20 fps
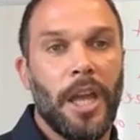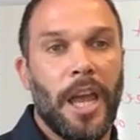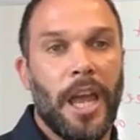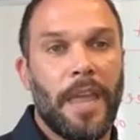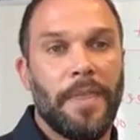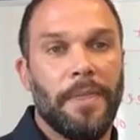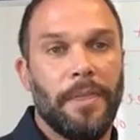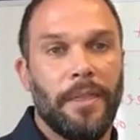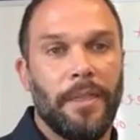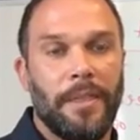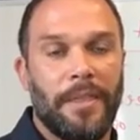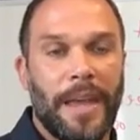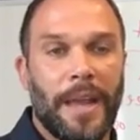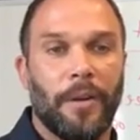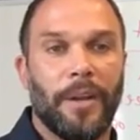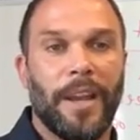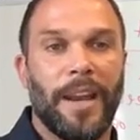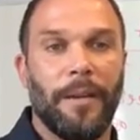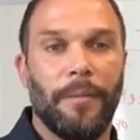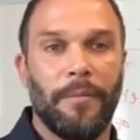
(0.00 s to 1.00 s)
And
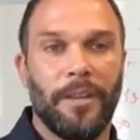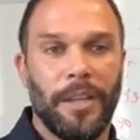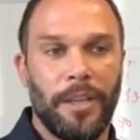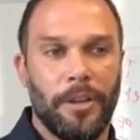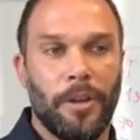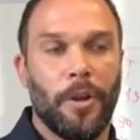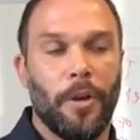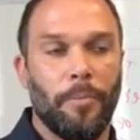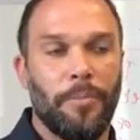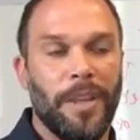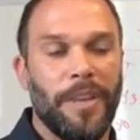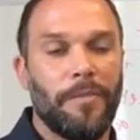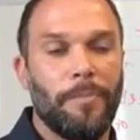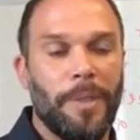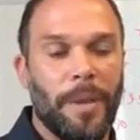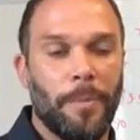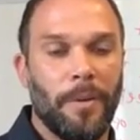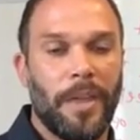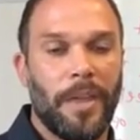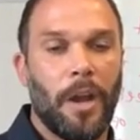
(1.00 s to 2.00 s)
that'll get even
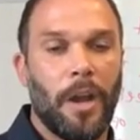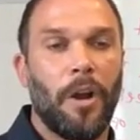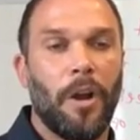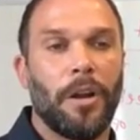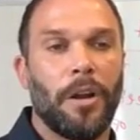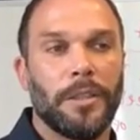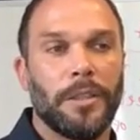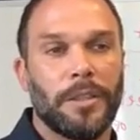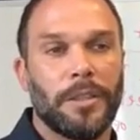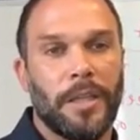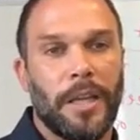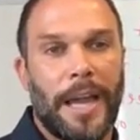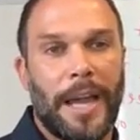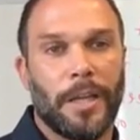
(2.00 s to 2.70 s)
people that aren't